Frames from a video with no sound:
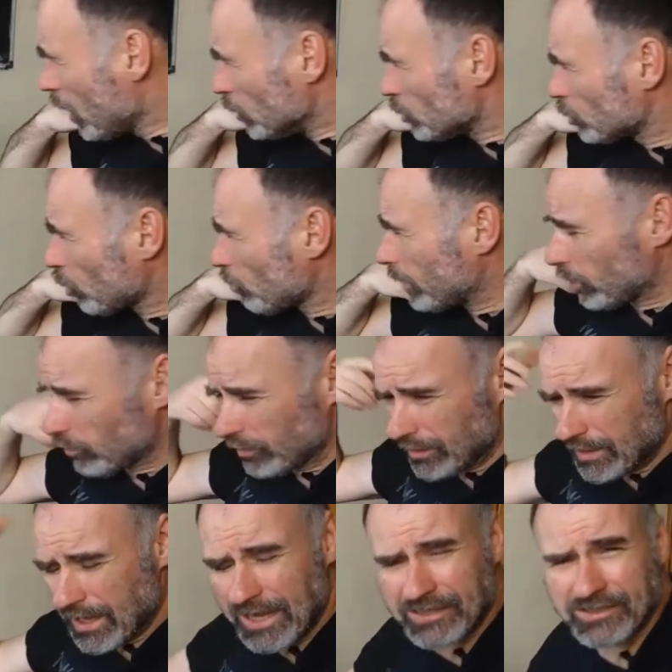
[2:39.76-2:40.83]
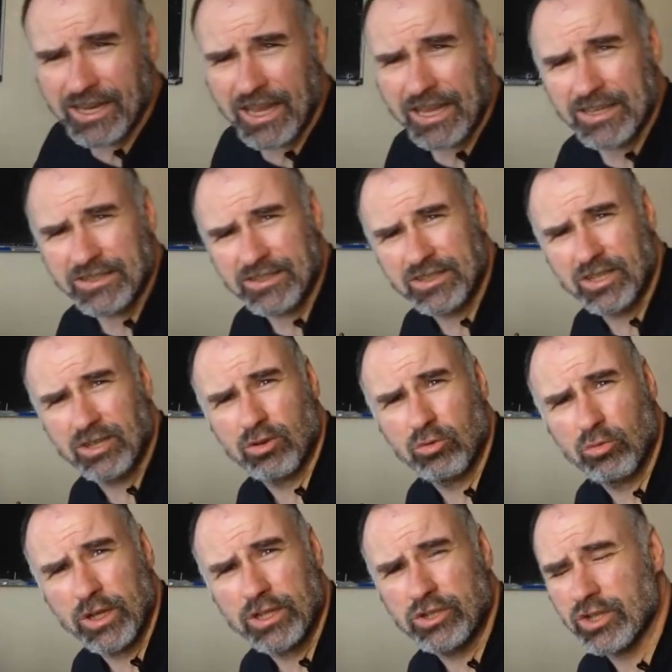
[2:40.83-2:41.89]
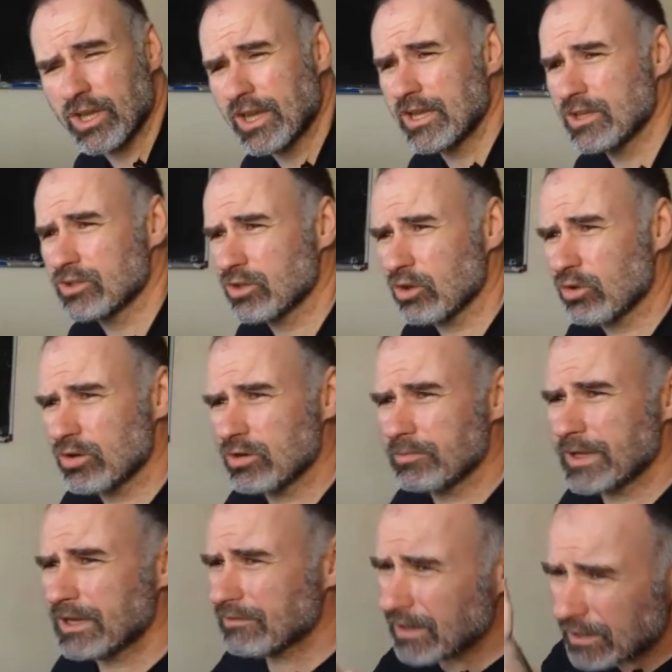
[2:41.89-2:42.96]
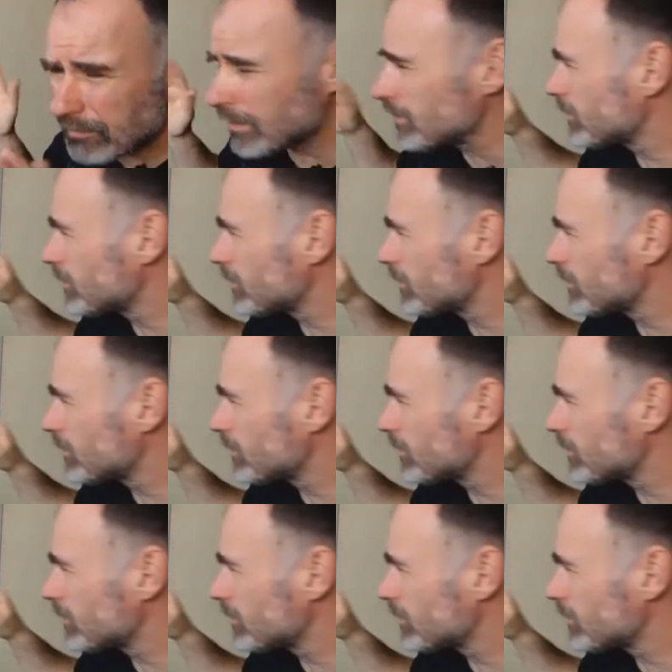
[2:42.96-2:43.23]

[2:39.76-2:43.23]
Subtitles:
So we go to the next highest, which is going to be around about